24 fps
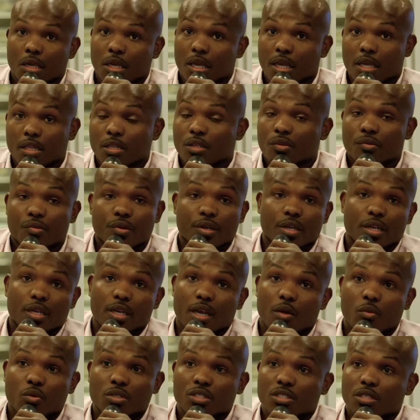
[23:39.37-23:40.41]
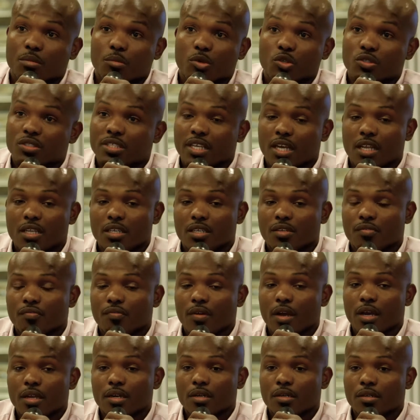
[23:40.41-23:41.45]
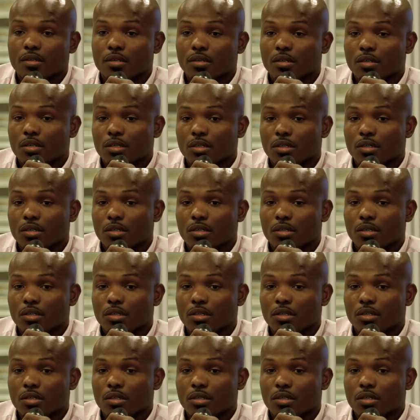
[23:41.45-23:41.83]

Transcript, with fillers: in the ring. I wasn't the most talented fighter.